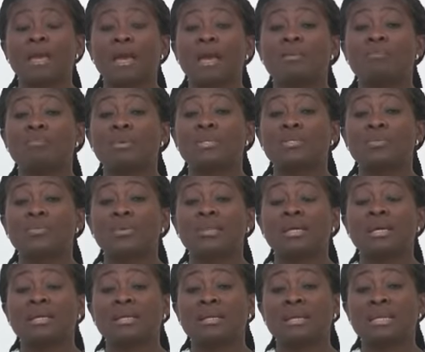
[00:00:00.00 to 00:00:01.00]
And between
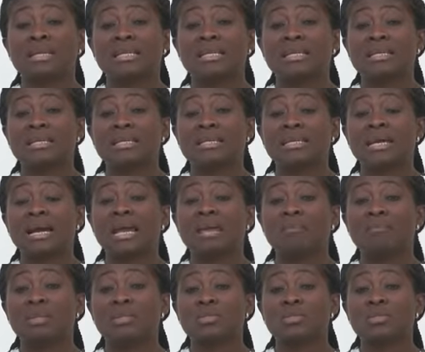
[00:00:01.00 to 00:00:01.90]
the time